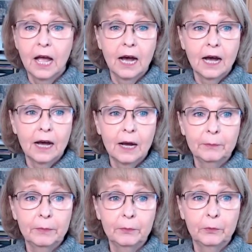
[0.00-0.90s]

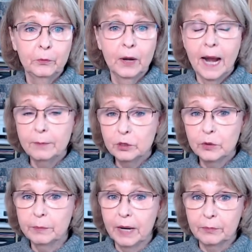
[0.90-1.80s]
When I'm
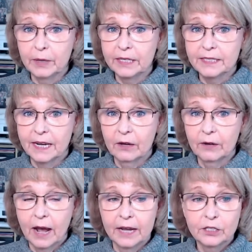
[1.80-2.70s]
doing my breakdown,
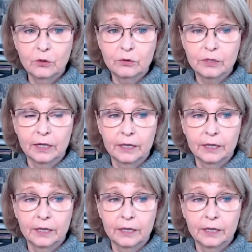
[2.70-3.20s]
I don't